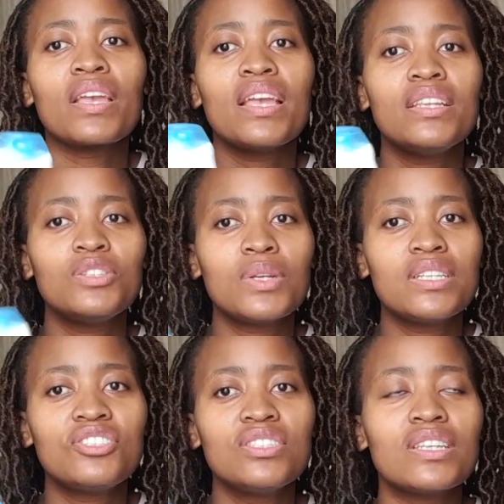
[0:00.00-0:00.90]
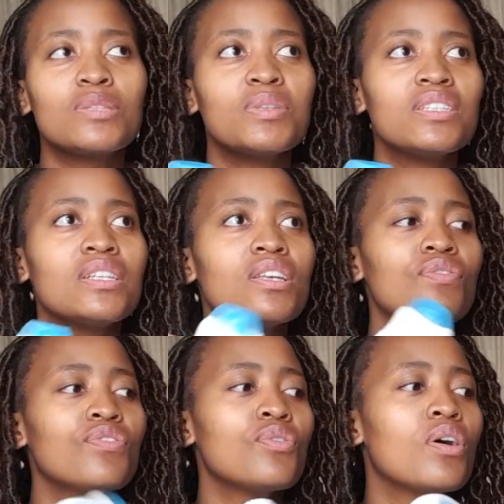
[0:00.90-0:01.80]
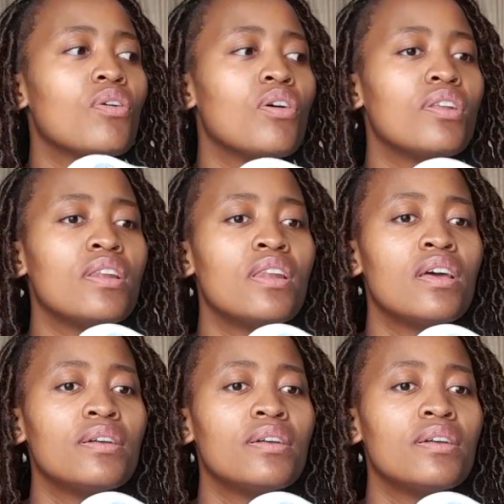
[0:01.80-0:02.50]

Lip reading: any toiletries, especially if you are on